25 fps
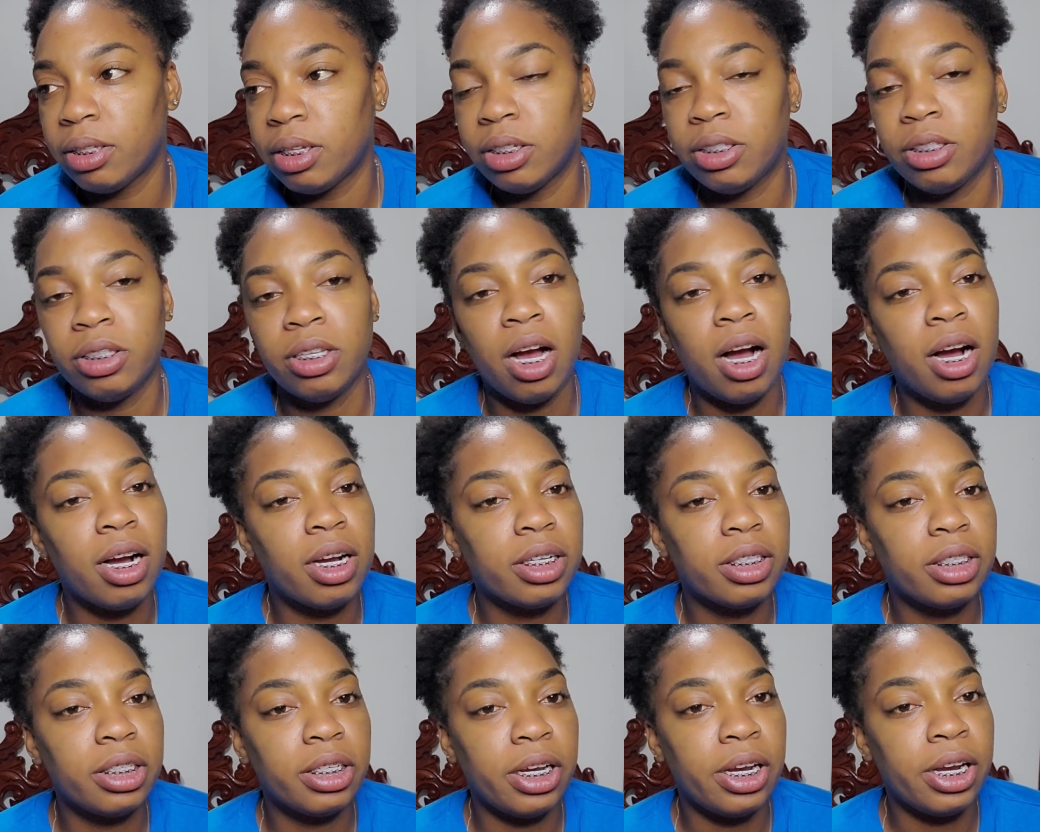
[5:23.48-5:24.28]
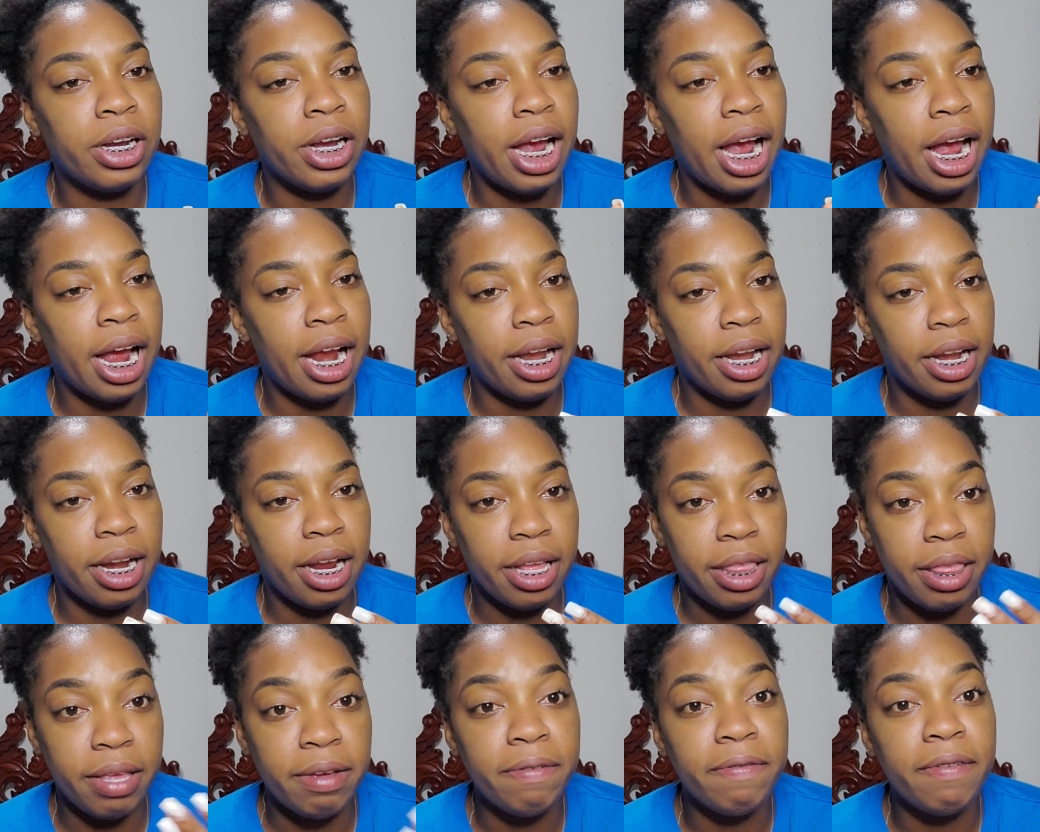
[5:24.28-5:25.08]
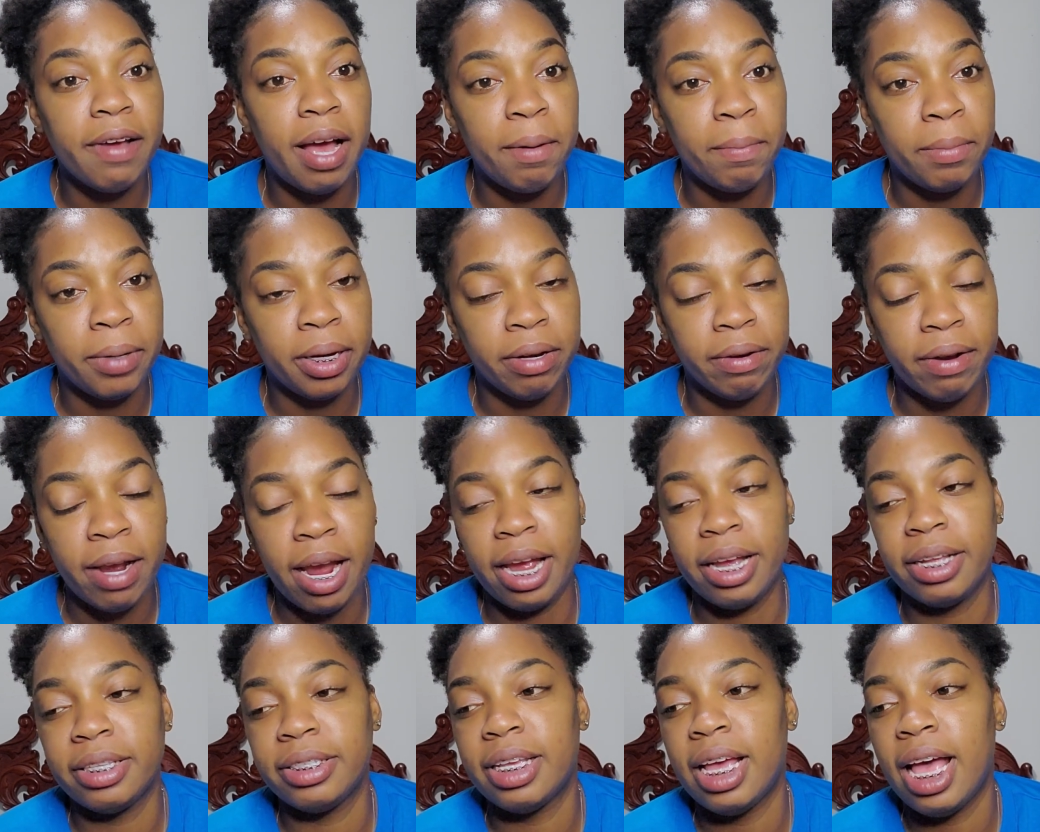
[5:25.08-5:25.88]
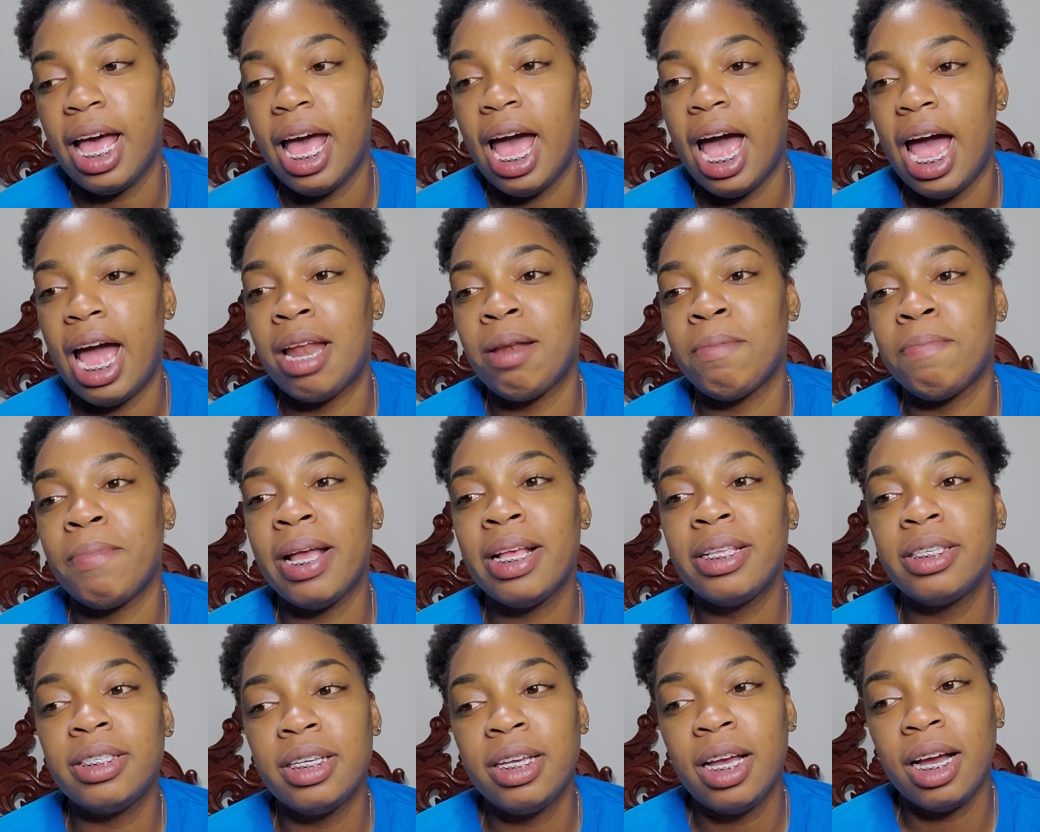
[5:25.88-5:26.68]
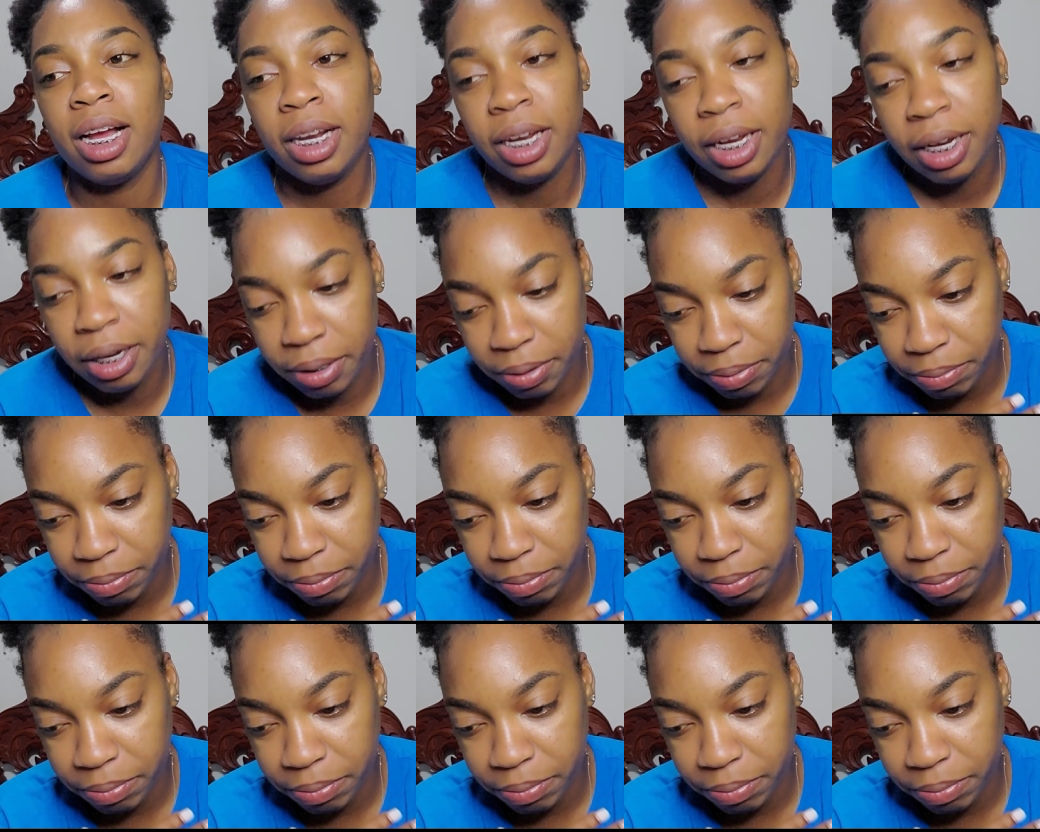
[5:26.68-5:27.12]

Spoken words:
doctor and the family, right? And basically